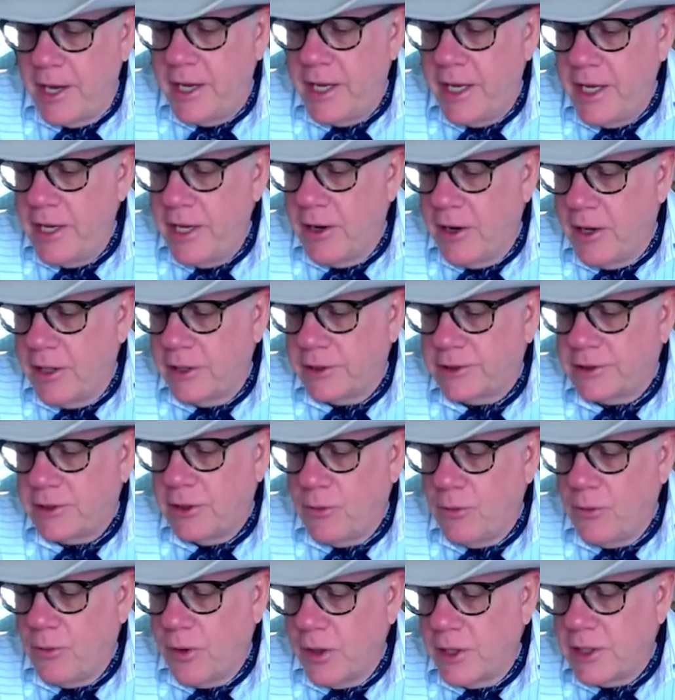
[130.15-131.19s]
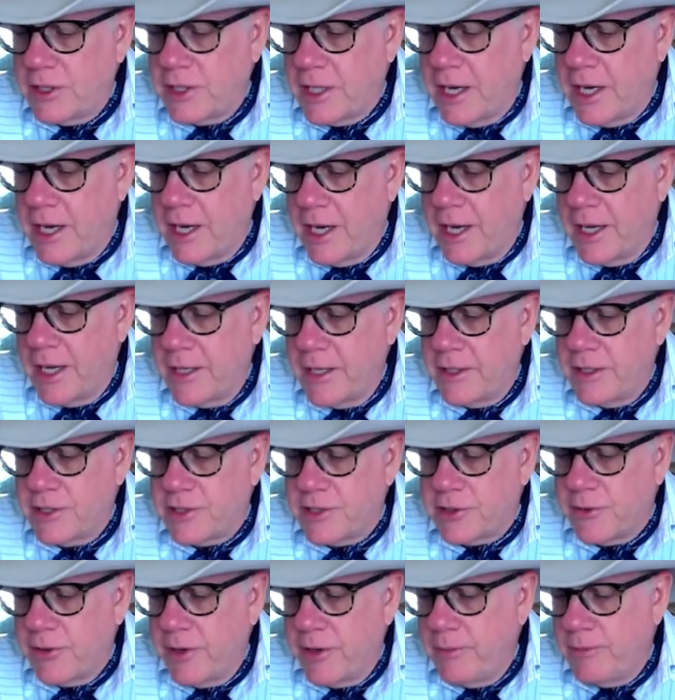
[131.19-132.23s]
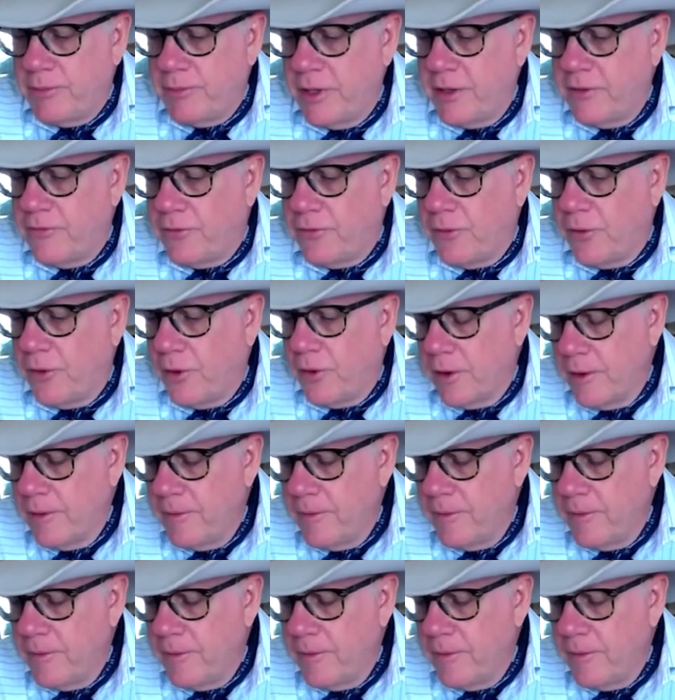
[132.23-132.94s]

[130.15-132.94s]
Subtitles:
He also worked on the screenplay for